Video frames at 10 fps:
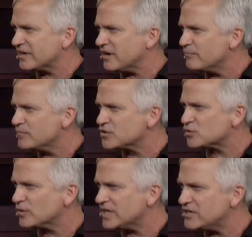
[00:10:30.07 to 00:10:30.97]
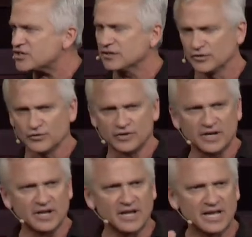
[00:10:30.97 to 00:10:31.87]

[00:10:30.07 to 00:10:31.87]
come between children